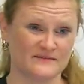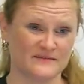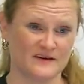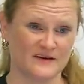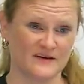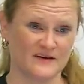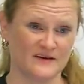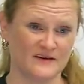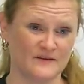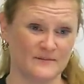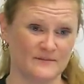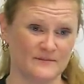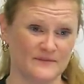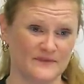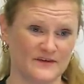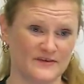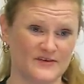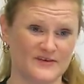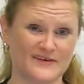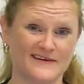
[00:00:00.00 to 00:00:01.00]
Um,
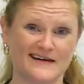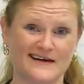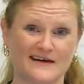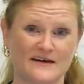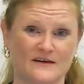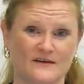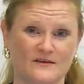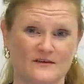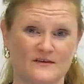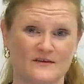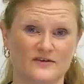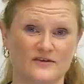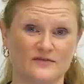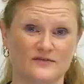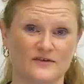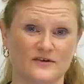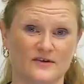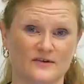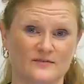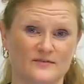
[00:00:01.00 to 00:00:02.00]
it's a noun, it's a
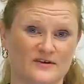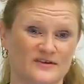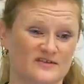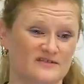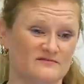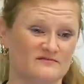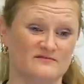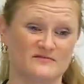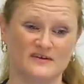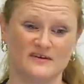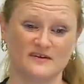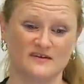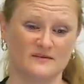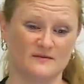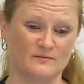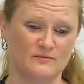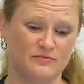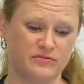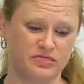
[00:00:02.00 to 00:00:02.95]
verb, just to,